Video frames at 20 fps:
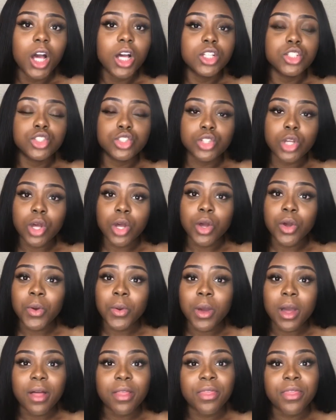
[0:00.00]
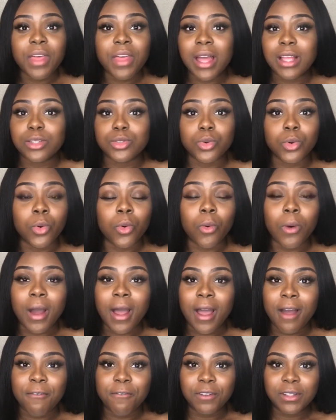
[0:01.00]
So that's all I
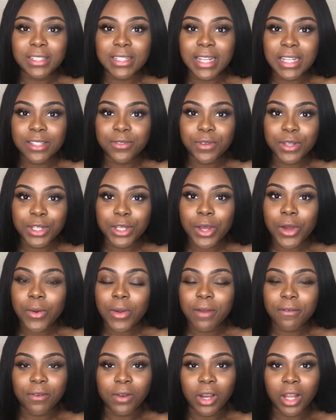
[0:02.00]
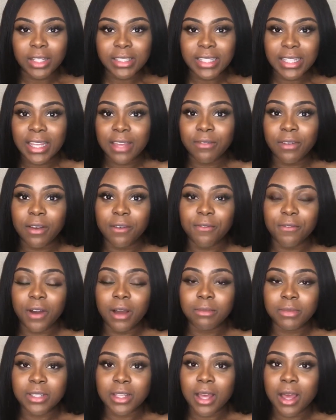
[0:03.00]
have for today's video. If you'd like to give it a
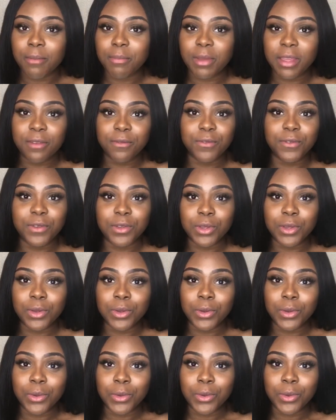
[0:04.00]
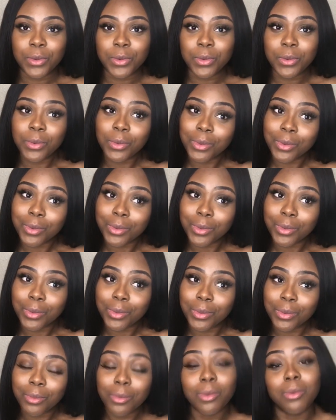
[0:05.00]
thumbs up, if
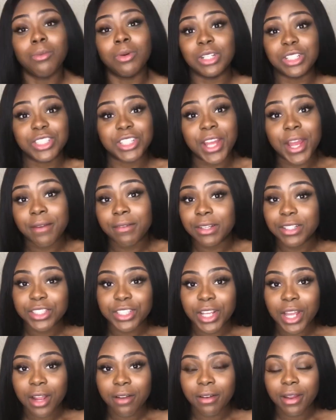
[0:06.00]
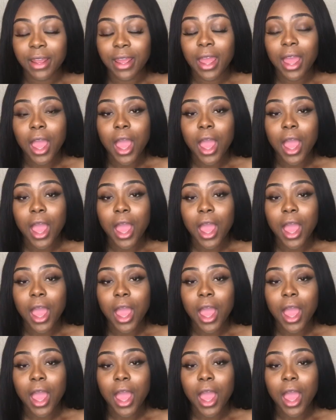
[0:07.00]
you want to share it, share it.